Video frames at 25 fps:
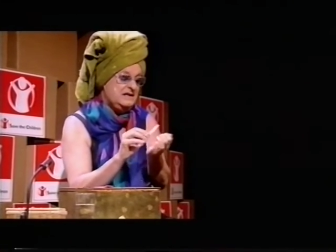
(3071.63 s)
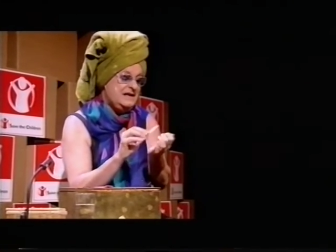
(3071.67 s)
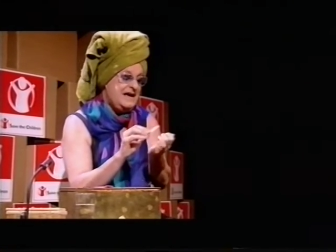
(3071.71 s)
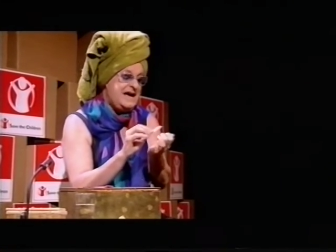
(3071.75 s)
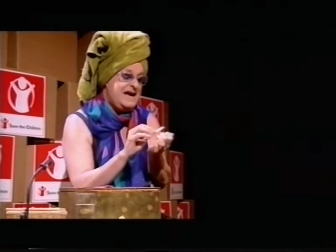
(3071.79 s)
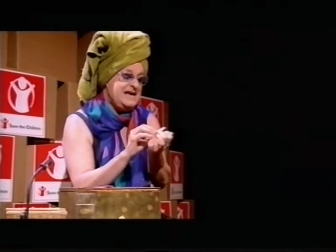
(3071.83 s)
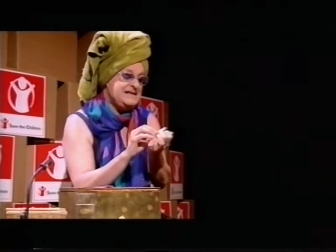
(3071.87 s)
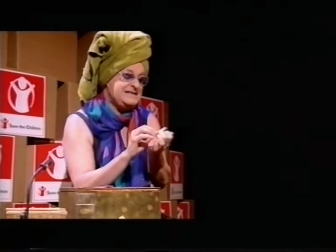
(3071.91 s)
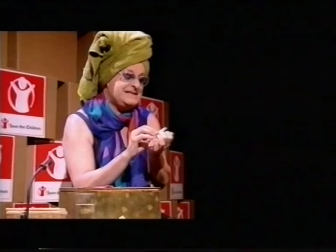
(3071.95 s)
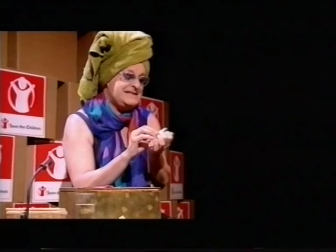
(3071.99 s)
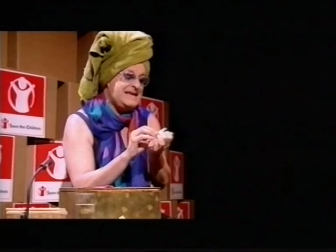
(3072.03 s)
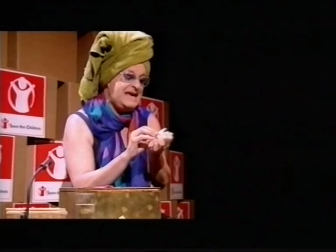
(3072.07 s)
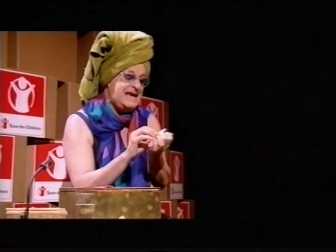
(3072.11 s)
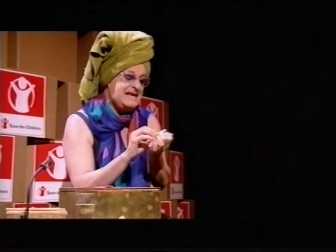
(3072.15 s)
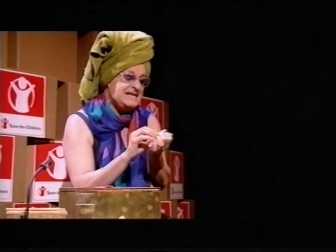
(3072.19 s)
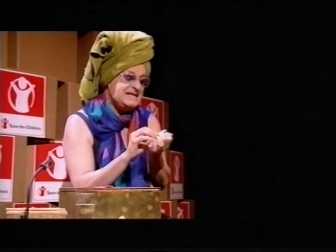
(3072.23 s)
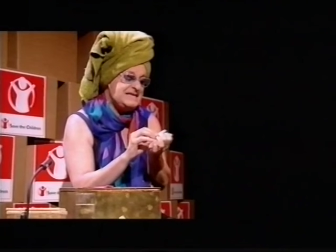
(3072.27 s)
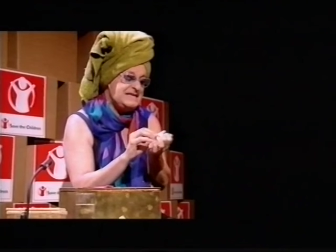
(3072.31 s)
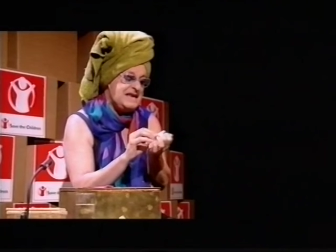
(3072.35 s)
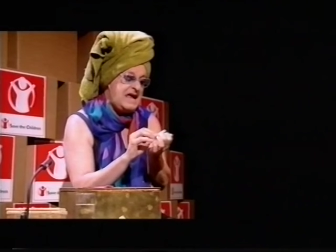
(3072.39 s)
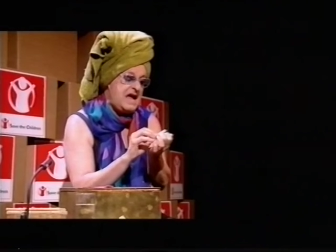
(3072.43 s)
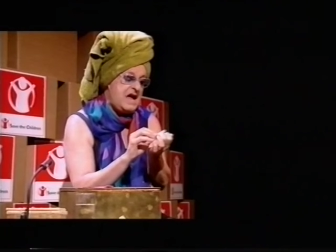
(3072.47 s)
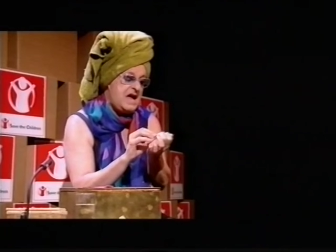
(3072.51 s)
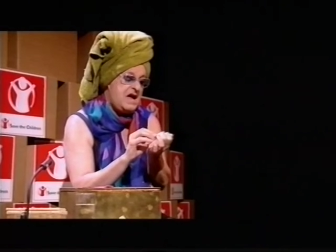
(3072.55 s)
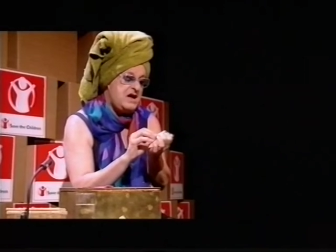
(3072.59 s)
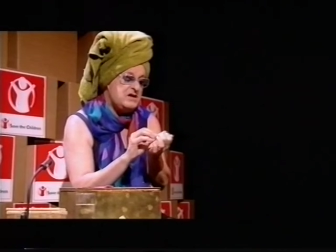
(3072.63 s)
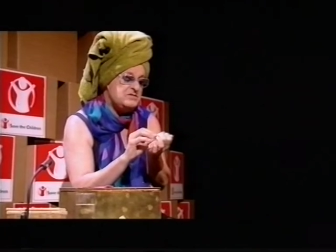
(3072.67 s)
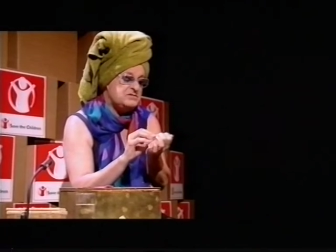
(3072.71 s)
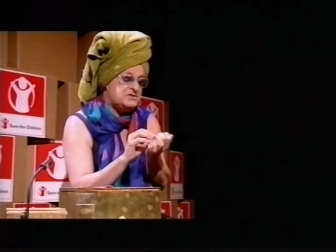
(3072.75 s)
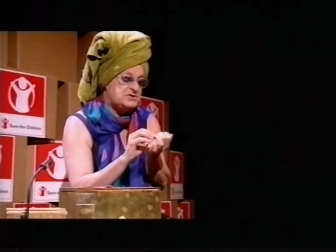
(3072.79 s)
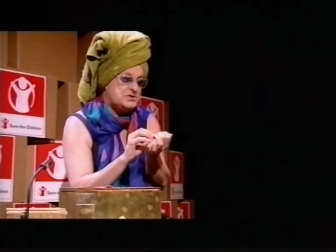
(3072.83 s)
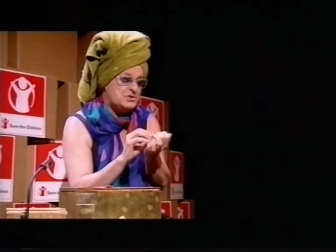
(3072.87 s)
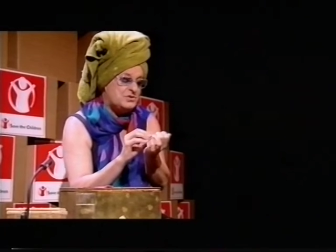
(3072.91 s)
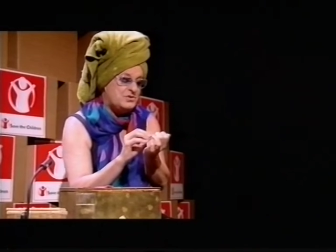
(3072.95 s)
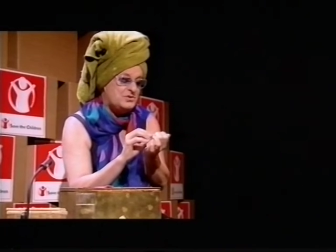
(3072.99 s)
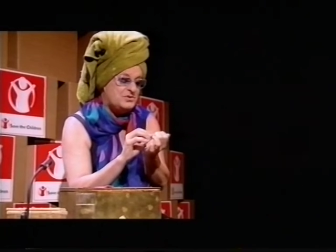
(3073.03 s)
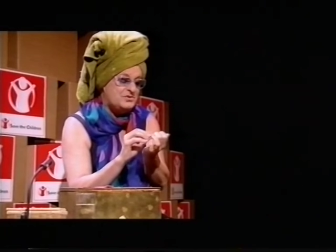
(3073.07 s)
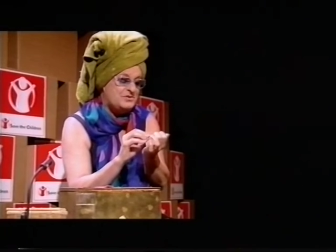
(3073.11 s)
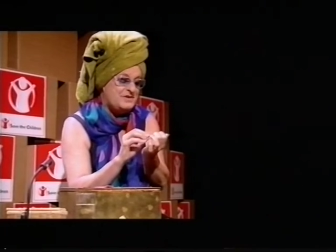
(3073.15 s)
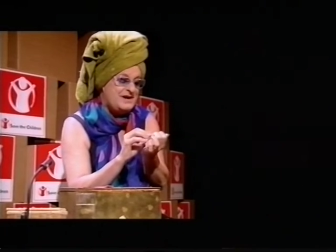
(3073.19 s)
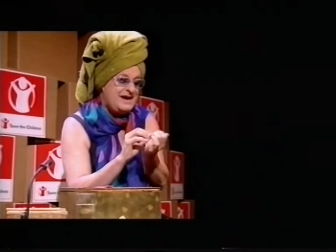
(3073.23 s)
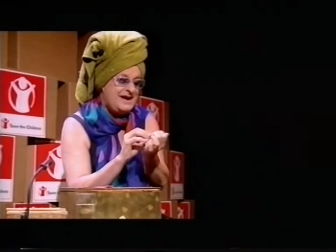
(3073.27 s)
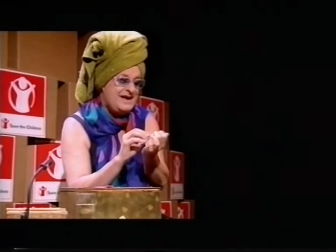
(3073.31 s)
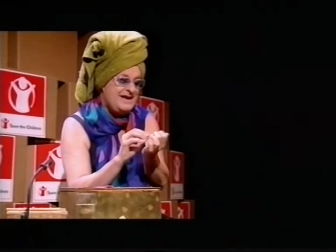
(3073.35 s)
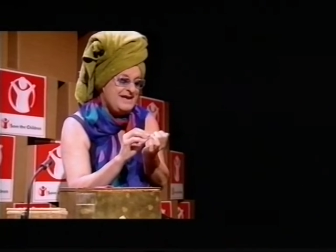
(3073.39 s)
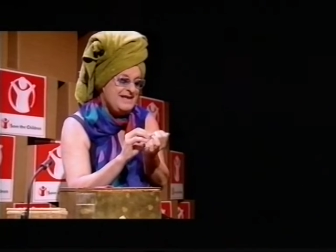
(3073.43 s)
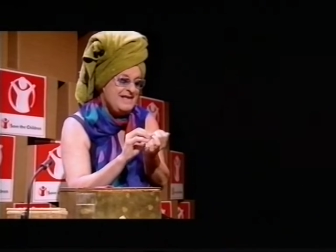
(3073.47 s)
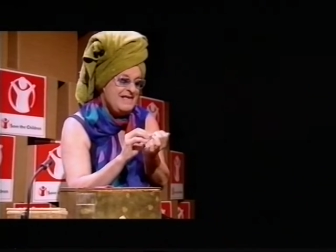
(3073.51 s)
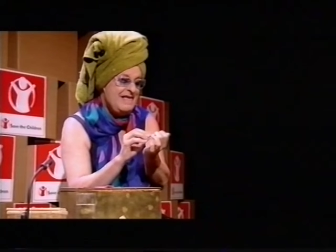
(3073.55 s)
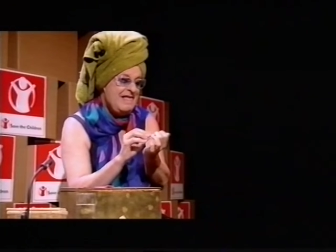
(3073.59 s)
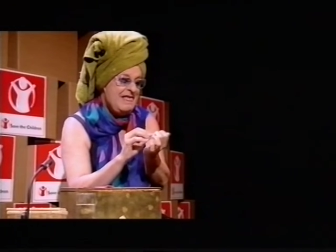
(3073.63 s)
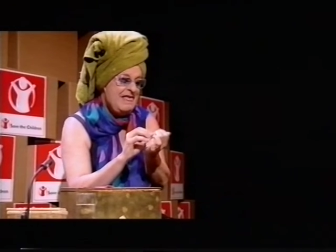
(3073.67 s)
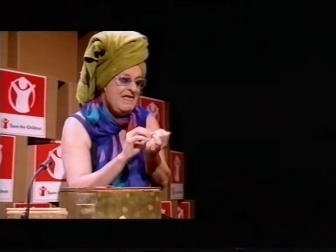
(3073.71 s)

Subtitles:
I said, no, Dora.